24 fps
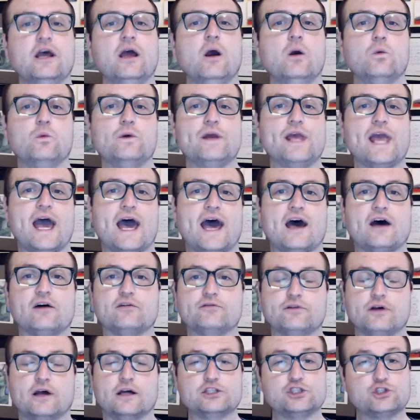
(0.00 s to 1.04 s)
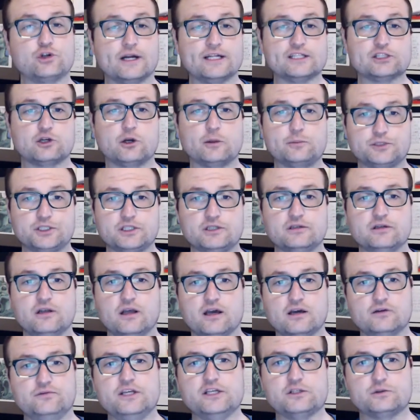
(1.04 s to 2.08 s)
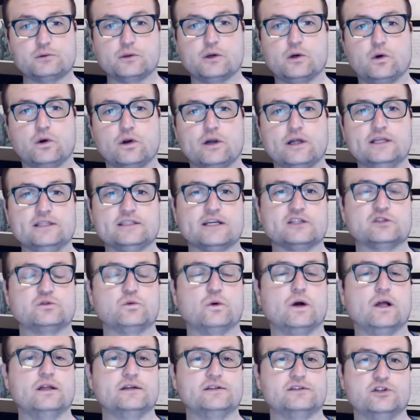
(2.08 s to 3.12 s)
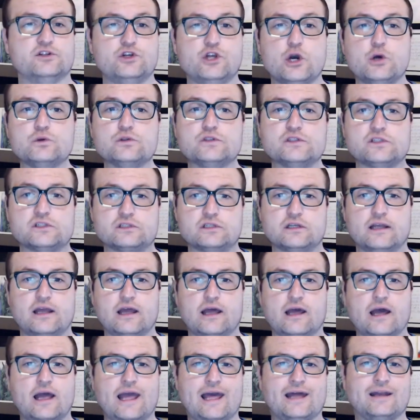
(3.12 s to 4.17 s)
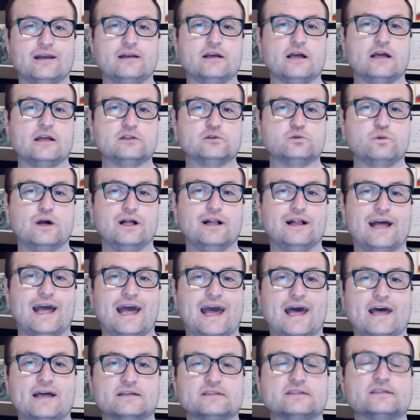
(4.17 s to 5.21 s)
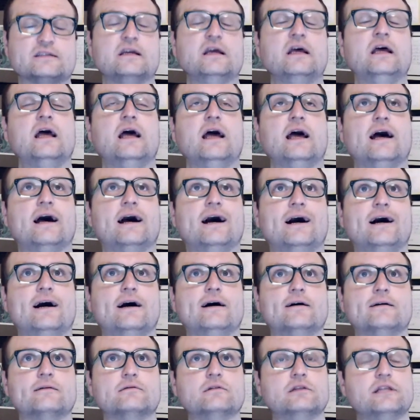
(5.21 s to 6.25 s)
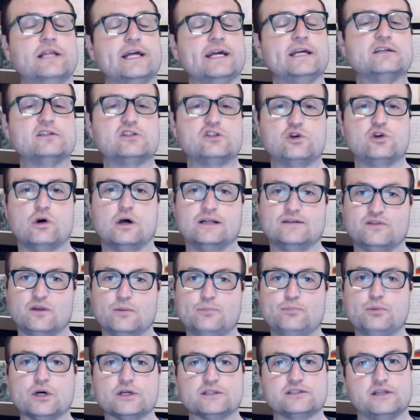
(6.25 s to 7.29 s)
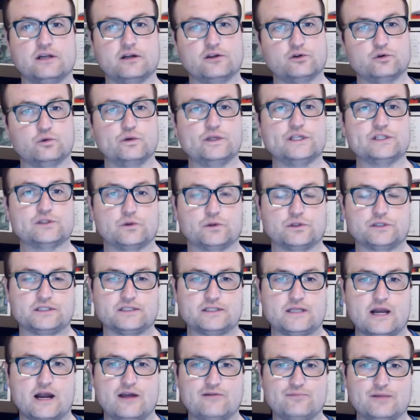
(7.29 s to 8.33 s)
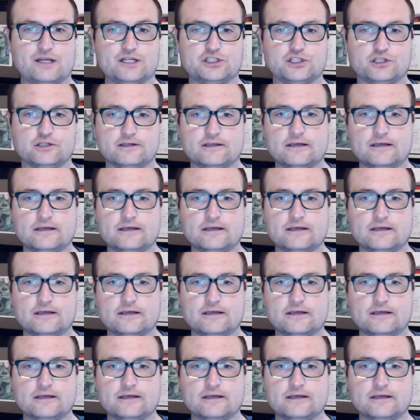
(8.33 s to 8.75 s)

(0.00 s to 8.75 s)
we have a transcription of these recordings as well as notes and, and as well as uh, links to all of the books and other resources that I've mentioned.